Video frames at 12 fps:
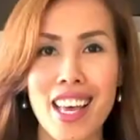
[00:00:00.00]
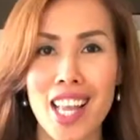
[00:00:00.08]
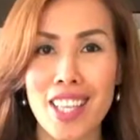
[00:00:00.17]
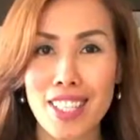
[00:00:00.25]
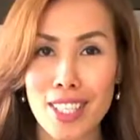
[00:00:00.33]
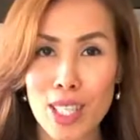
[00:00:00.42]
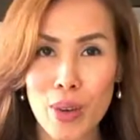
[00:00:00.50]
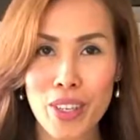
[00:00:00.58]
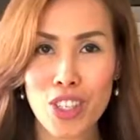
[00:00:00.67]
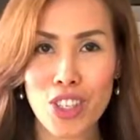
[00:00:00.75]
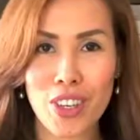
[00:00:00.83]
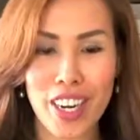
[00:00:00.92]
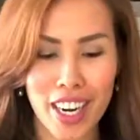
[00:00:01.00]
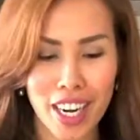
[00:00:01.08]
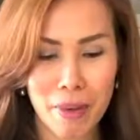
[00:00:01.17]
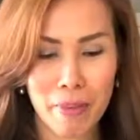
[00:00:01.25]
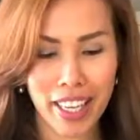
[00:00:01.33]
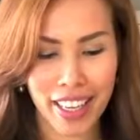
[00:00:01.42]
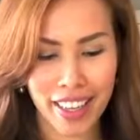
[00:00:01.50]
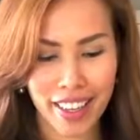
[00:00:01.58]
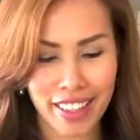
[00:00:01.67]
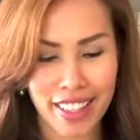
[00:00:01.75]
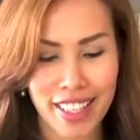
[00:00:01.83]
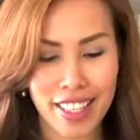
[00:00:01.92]
This is low in sugar
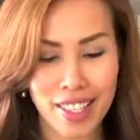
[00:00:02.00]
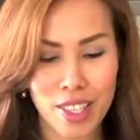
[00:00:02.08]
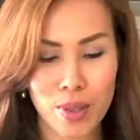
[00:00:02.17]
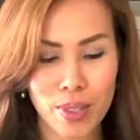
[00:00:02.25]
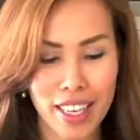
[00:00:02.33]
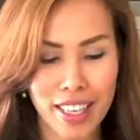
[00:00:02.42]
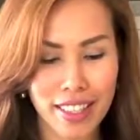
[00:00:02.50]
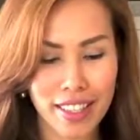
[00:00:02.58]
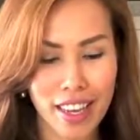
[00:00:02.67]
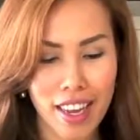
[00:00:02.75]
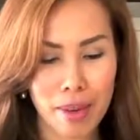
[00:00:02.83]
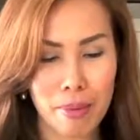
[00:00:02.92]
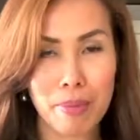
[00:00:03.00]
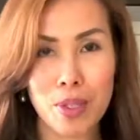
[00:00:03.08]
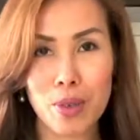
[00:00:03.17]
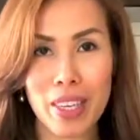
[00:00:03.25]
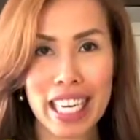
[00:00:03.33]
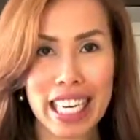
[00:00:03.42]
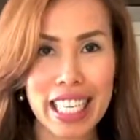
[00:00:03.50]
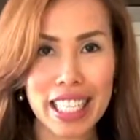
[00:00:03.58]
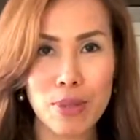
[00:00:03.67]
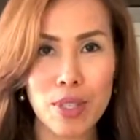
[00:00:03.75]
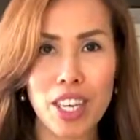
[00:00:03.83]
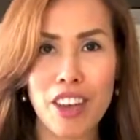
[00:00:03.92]
because this uses some
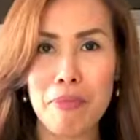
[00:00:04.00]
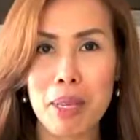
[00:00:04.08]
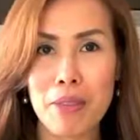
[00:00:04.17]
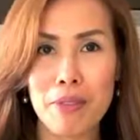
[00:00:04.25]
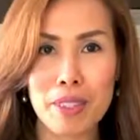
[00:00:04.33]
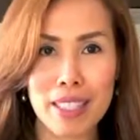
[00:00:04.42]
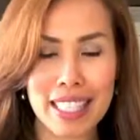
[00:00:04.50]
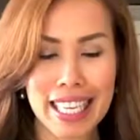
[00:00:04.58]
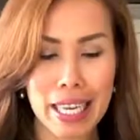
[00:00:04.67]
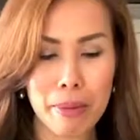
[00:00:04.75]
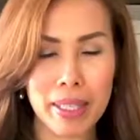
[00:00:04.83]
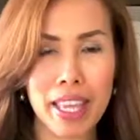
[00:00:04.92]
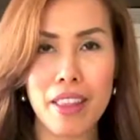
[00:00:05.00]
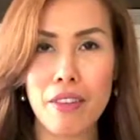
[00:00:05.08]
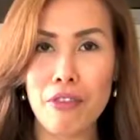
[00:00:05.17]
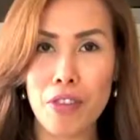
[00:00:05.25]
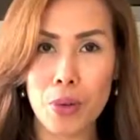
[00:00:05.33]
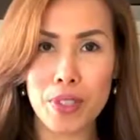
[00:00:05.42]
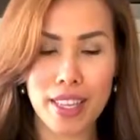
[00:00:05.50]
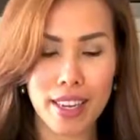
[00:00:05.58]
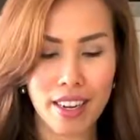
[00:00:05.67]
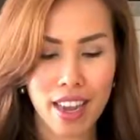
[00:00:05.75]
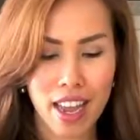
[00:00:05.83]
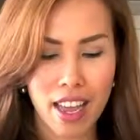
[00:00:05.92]
zucchinis which have been steamed and then frozen.
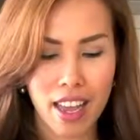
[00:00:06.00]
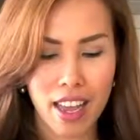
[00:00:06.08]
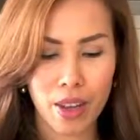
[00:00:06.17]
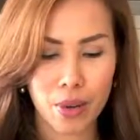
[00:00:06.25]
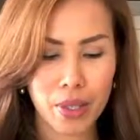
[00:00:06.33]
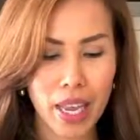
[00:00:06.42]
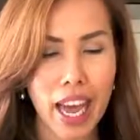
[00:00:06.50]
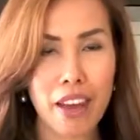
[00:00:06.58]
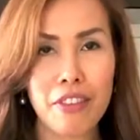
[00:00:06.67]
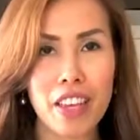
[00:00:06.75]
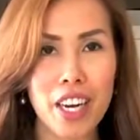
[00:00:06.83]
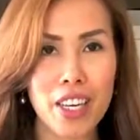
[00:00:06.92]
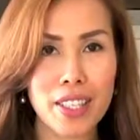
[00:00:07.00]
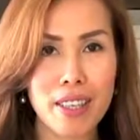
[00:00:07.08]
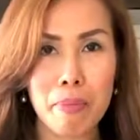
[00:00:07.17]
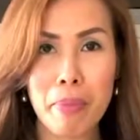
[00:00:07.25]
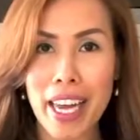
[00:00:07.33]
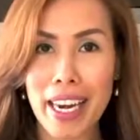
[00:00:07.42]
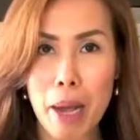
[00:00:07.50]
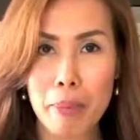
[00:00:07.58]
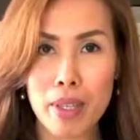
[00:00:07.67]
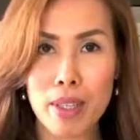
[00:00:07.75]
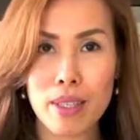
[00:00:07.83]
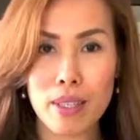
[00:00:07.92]
I also have here some
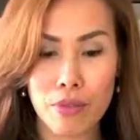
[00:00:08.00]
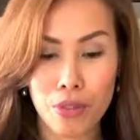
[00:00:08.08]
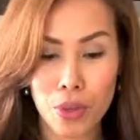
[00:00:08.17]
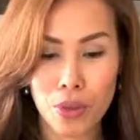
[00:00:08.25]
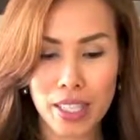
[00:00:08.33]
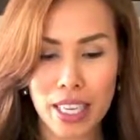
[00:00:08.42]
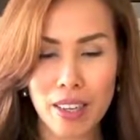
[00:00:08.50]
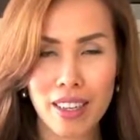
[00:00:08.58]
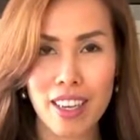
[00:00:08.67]
pineapples frozen.